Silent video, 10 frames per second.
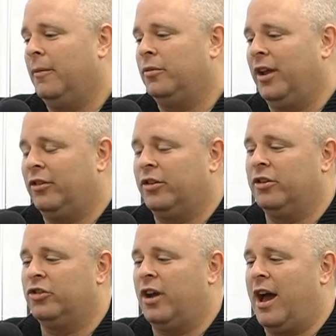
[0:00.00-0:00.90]
takes
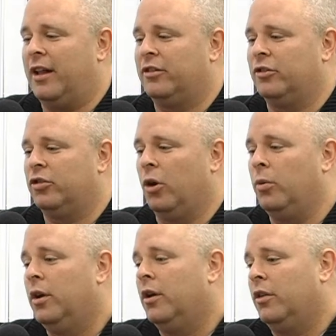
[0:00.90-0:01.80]
good shots, and so
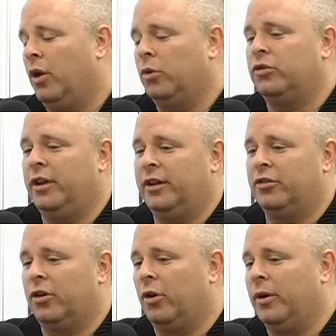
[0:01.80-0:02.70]
those
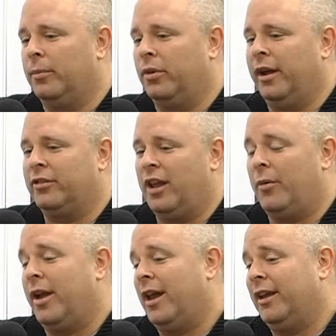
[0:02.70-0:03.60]
things are in place. Now
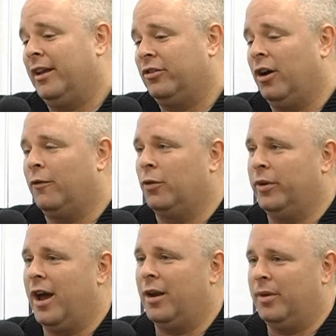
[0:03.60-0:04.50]
we got to get tougher.
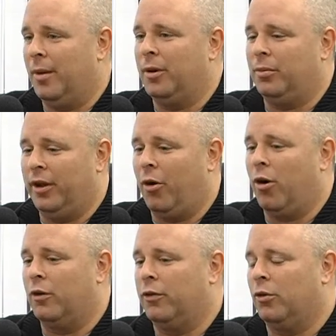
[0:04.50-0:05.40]
We got to be able to play
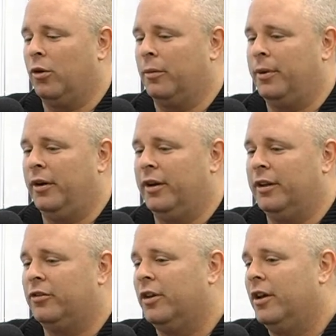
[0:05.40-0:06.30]
harder for longer
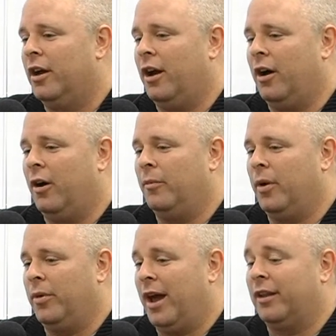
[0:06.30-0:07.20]
periods,
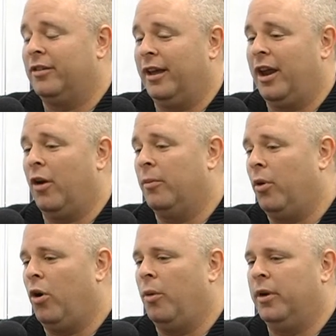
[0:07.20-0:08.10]
and we got to take care of the
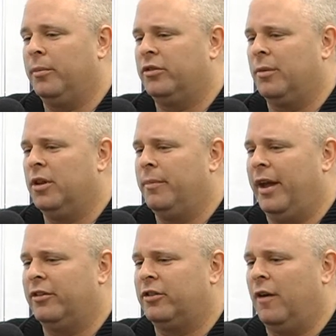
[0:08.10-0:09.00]
ball. But some of the
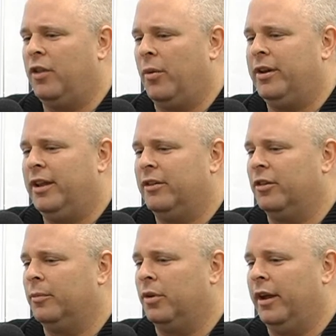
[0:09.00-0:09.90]
base stuff that we need is
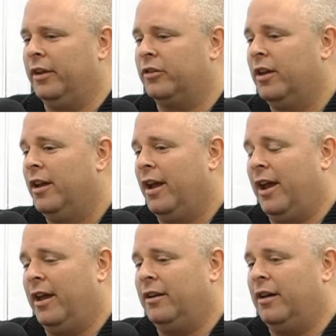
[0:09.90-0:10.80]
in place,
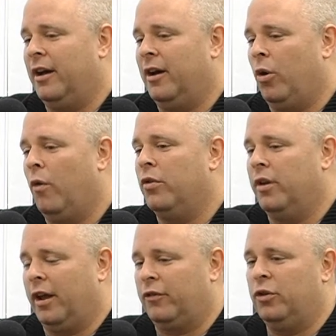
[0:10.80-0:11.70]
and over
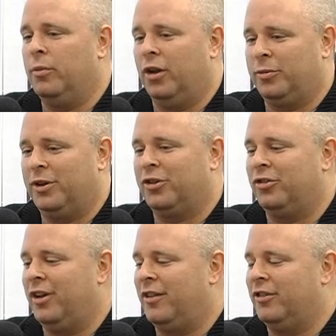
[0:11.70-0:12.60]
the next few months, we're interested
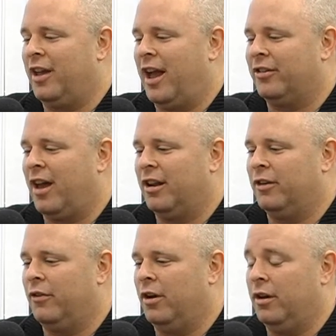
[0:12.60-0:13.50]
to see how these guys kind
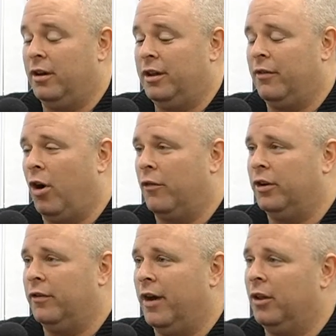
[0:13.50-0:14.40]
of evolve
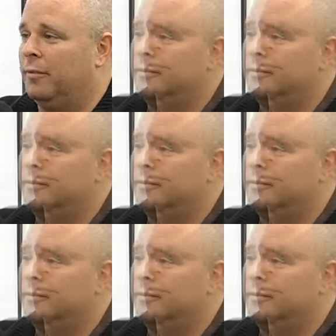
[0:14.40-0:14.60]
and develop.